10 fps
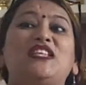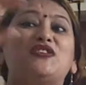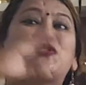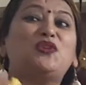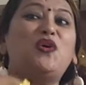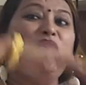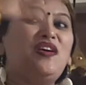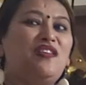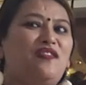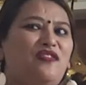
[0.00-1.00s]
So
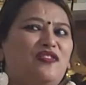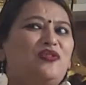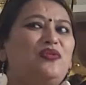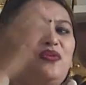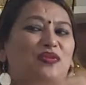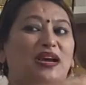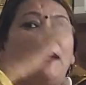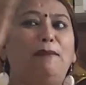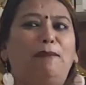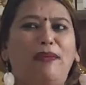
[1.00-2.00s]
you
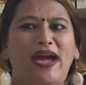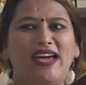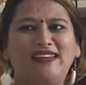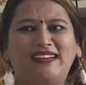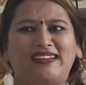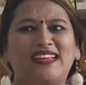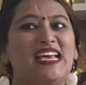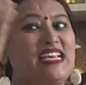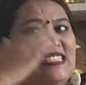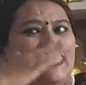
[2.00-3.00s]
compare it,
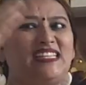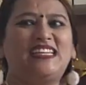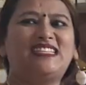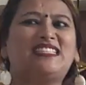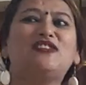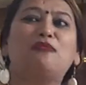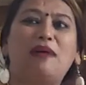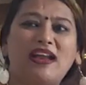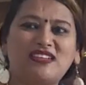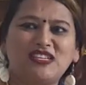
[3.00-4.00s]
saying that it's a
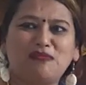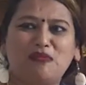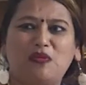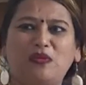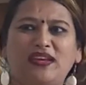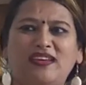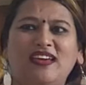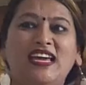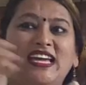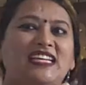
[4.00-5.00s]
romantic movie.
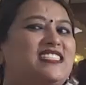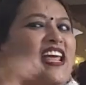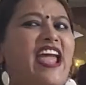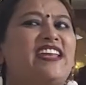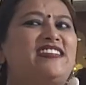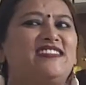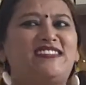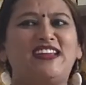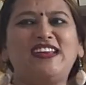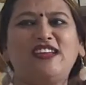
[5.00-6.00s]
It's an
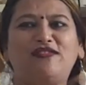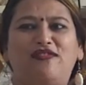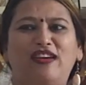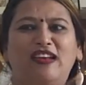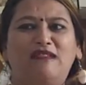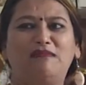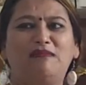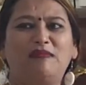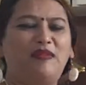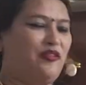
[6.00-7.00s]
entertaining film,
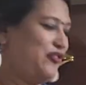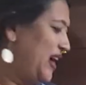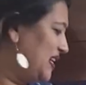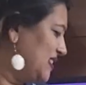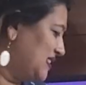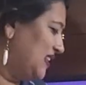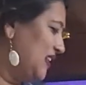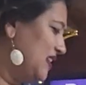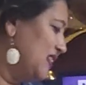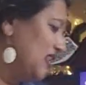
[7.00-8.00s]
right? Isn't
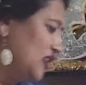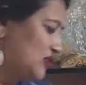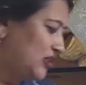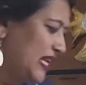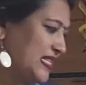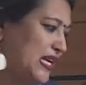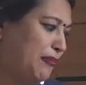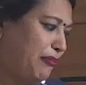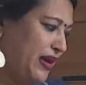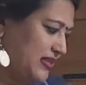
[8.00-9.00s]
it? So that's
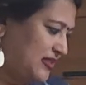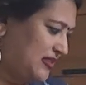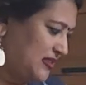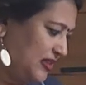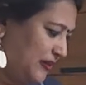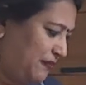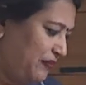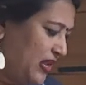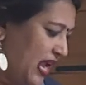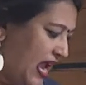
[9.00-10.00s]
comparison. See,
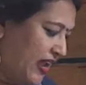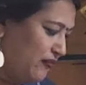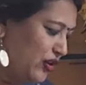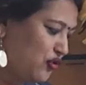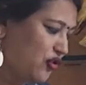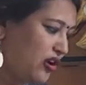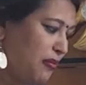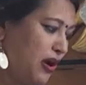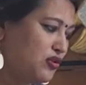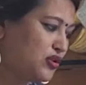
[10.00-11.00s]
and when you talk
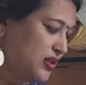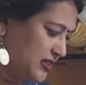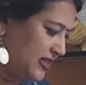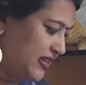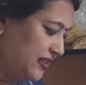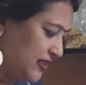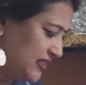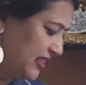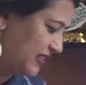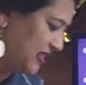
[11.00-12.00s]
about, see here, the
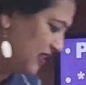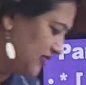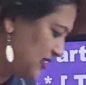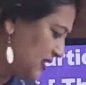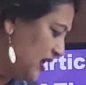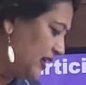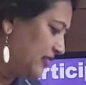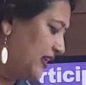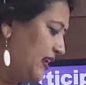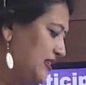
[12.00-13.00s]
next sentence is
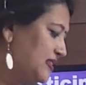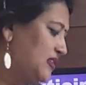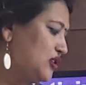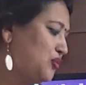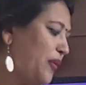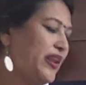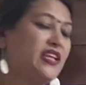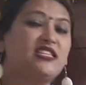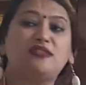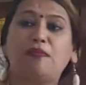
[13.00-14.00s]
the listeners were
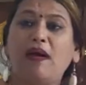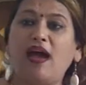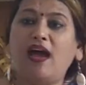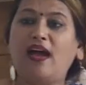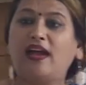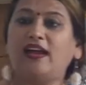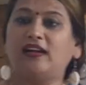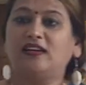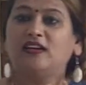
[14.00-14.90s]
inspired.